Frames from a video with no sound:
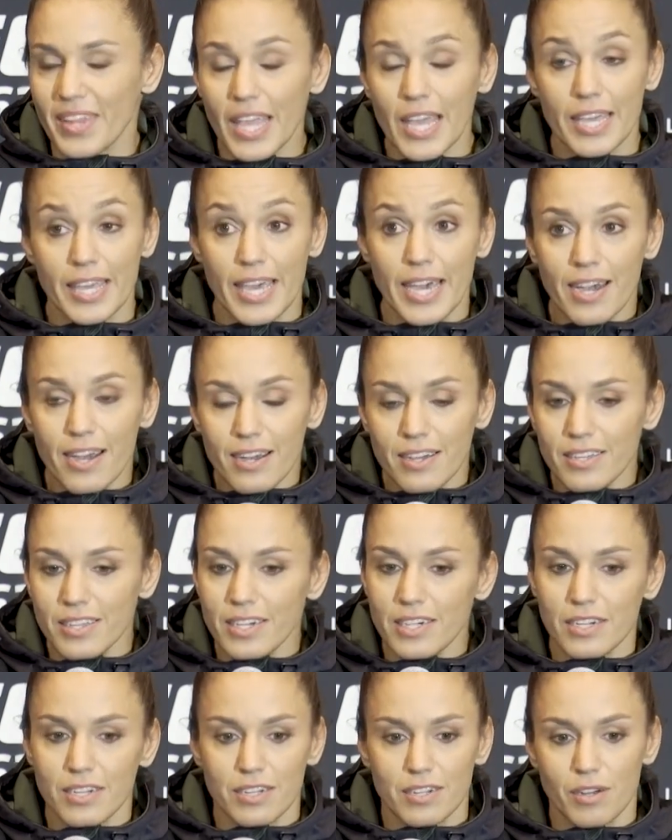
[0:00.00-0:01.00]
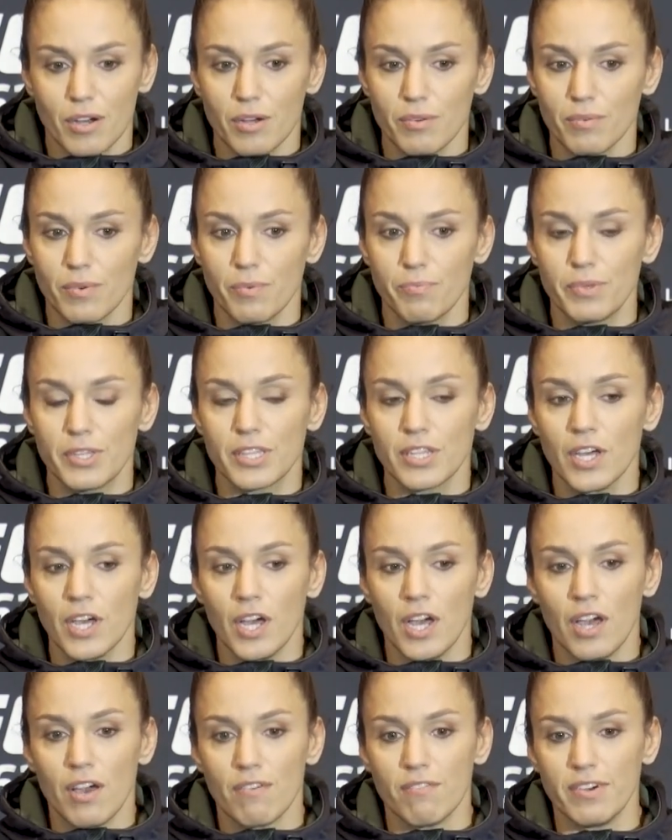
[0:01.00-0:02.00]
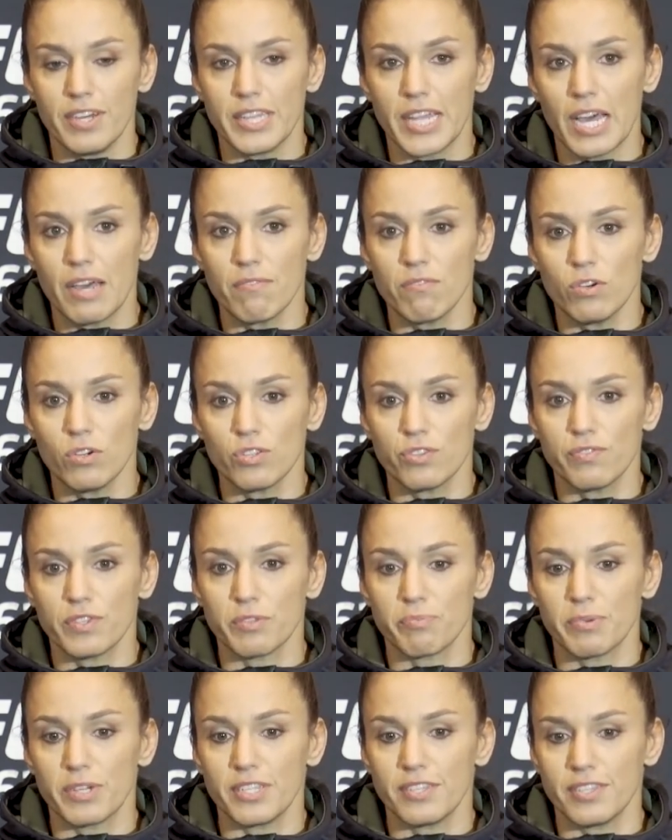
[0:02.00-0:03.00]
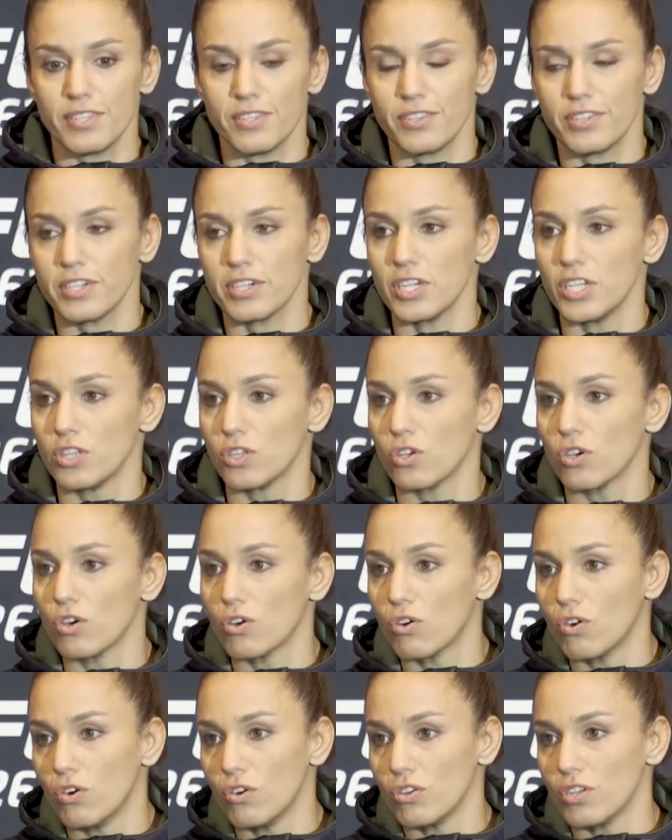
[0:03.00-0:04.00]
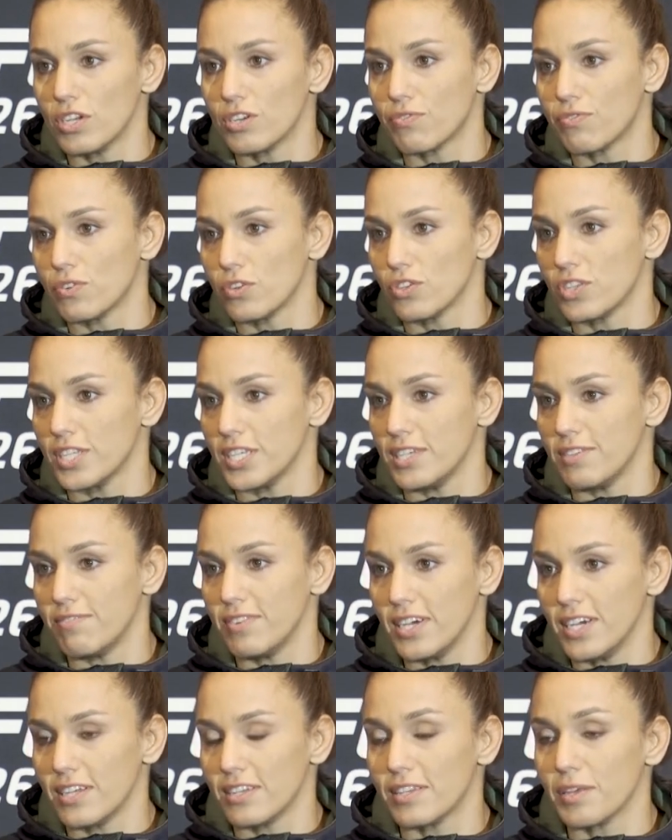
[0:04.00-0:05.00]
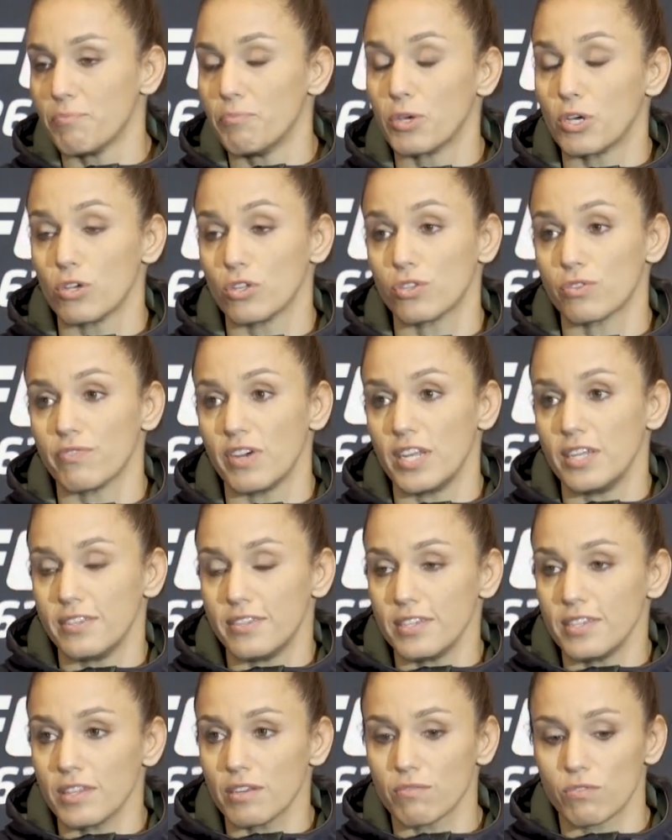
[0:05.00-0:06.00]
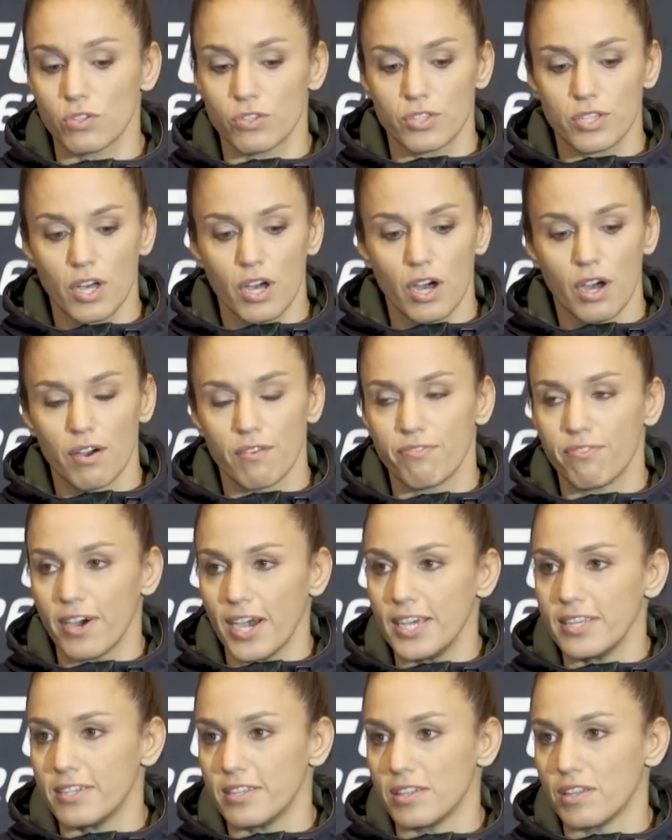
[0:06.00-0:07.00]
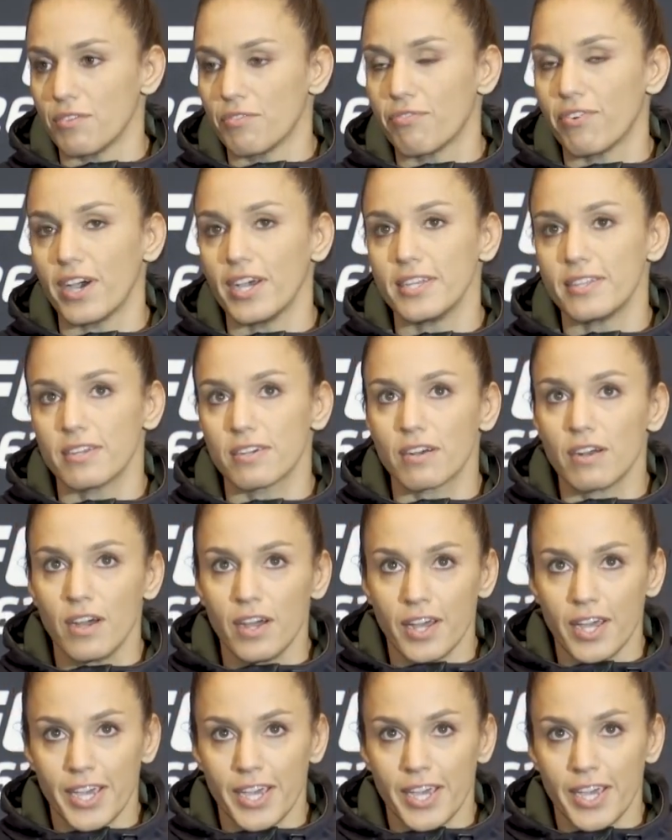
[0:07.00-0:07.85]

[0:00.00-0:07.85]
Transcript: Yeah. I mean, when I was with my sister in her corner for the event, because Valentina was fighting, and fighter,